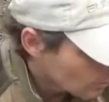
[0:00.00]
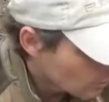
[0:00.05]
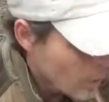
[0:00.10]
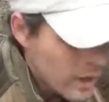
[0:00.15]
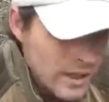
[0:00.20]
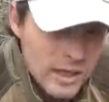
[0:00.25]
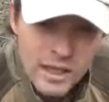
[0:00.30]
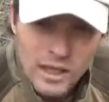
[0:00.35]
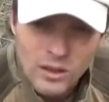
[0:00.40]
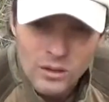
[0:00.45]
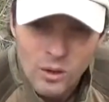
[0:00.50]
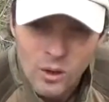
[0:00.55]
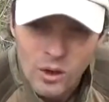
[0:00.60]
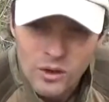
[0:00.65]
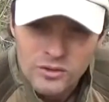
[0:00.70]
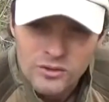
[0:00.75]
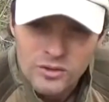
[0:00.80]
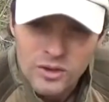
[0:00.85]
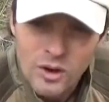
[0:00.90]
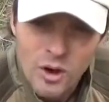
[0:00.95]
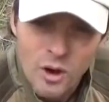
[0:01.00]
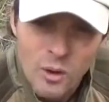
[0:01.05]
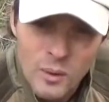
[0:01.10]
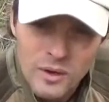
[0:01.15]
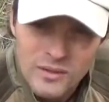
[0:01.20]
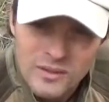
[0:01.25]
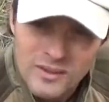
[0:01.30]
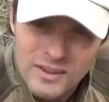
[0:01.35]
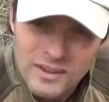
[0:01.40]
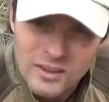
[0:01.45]
when you get lost or
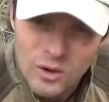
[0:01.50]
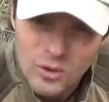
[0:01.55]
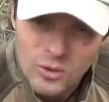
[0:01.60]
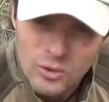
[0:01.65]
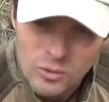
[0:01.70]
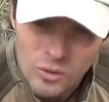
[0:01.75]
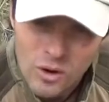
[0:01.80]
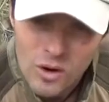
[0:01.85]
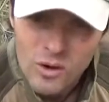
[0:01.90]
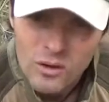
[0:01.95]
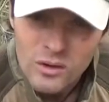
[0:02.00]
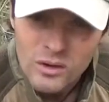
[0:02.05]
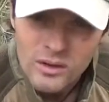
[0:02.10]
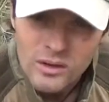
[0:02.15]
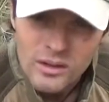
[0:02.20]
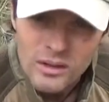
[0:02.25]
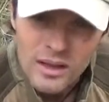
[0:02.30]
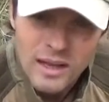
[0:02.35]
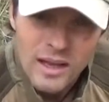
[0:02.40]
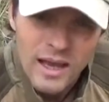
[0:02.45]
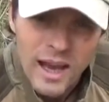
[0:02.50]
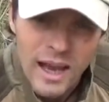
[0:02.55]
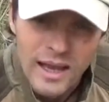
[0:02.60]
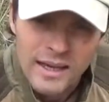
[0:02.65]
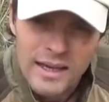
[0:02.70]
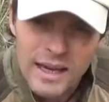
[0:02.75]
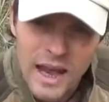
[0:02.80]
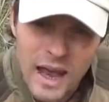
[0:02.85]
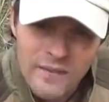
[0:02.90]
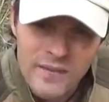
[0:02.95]
when something goes wrong,
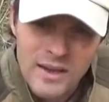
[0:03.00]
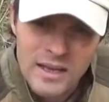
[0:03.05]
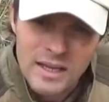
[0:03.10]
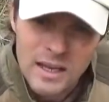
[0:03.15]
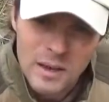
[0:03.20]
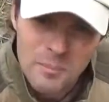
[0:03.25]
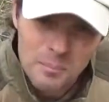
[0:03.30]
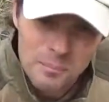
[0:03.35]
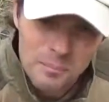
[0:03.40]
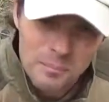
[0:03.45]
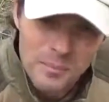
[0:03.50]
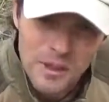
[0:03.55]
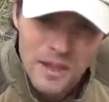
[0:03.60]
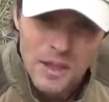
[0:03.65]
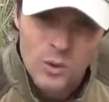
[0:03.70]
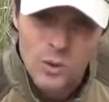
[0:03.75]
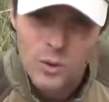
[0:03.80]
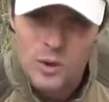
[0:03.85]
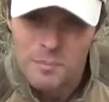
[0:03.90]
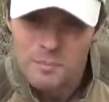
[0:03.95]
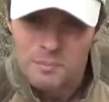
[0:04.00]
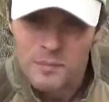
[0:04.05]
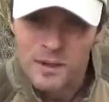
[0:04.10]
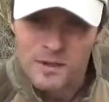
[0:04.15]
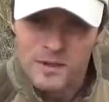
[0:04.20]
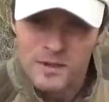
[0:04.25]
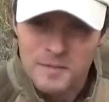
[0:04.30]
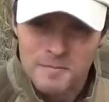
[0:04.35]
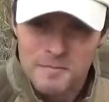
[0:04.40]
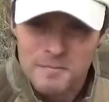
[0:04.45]
and then having
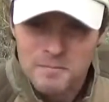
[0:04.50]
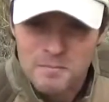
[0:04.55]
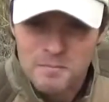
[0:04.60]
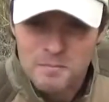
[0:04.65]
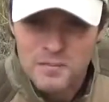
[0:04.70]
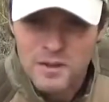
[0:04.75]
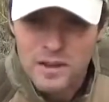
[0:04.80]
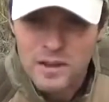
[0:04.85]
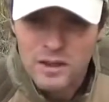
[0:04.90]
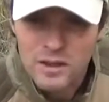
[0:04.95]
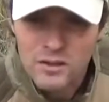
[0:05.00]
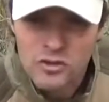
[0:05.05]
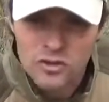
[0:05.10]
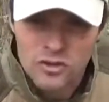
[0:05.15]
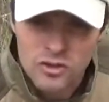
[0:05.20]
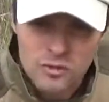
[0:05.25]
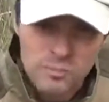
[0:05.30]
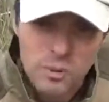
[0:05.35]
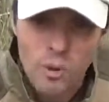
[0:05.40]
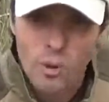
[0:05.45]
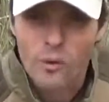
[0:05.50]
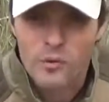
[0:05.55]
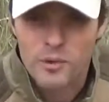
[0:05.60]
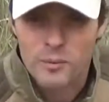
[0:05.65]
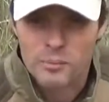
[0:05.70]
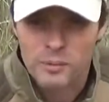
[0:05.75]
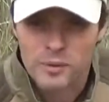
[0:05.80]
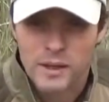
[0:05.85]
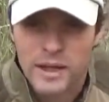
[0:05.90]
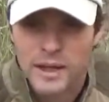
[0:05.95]
equipment to support
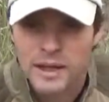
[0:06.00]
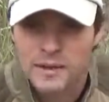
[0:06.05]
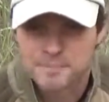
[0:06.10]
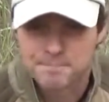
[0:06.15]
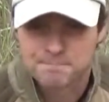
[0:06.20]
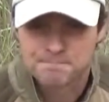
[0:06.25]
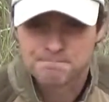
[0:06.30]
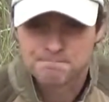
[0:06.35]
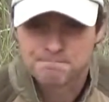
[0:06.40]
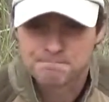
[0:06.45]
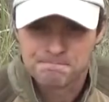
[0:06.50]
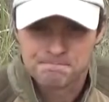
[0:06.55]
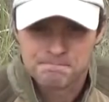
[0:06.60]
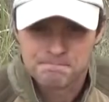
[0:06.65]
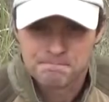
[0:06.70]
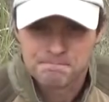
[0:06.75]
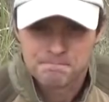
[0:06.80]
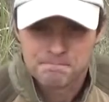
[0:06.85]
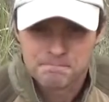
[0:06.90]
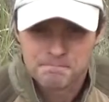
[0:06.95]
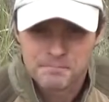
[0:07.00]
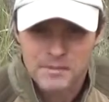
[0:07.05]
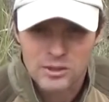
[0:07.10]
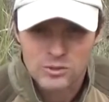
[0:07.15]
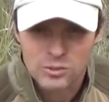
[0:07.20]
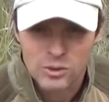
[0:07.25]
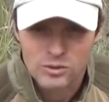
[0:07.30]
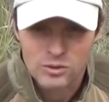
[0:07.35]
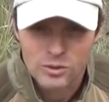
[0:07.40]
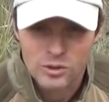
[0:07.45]
the plan.
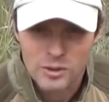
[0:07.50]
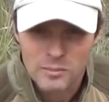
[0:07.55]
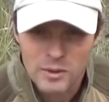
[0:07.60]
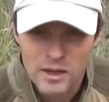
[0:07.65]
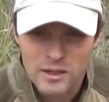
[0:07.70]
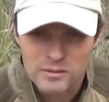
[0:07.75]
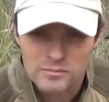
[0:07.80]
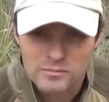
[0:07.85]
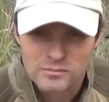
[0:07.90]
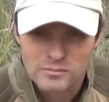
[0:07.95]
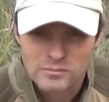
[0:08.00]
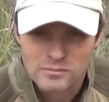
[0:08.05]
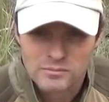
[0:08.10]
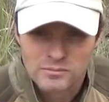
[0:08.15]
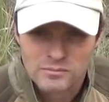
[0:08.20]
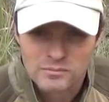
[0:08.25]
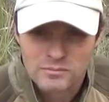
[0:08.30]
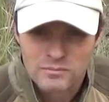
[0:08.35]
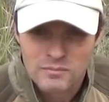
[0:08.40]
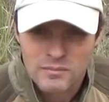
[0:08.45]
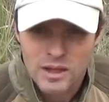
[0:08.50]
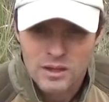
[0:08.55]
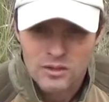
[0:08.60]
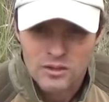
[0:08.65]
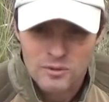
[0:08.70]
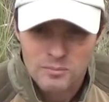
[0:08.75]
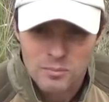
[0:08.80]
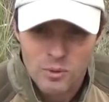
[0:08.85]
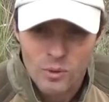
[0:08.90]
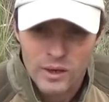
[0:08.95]
That's what it's all about,
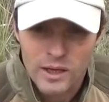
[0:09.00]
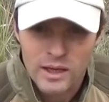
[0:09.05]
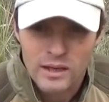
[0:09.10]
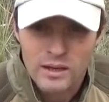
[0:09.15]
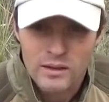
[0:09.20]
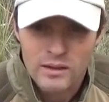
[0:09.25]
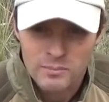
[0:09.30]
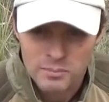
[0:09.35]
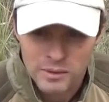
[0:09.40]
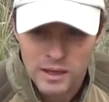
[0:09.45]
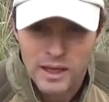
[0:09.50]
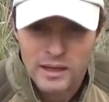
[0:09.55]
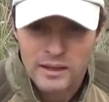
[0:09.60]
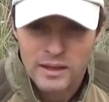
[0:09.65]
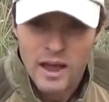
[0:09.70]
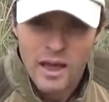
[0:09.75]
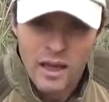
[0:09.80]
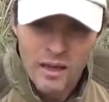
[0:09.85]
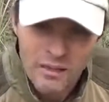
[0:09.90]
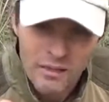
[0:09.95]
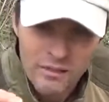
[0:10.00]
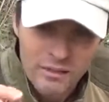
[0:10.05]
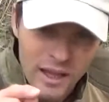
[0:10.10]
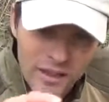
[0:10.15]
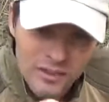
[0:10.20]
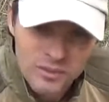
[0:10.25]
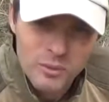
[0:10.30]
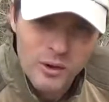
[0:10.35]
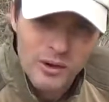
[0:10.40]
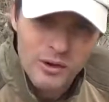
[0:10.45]
supporting the plan.
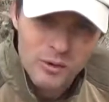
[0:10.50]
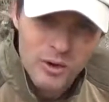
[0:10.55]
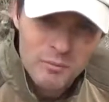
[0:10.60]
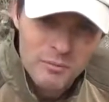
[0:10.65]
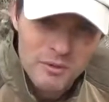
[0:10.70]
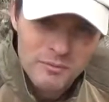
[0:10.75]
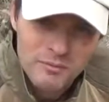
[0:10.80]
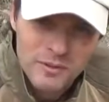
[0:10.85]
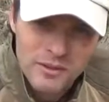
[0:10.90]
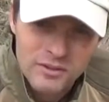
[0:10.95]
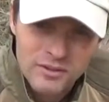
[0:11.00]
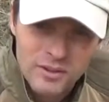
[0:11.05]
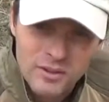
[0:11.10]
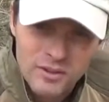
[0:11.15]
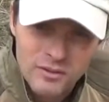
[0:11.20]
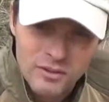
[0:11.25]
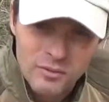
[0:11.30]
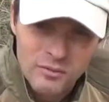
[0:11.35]
That's where equipment fits into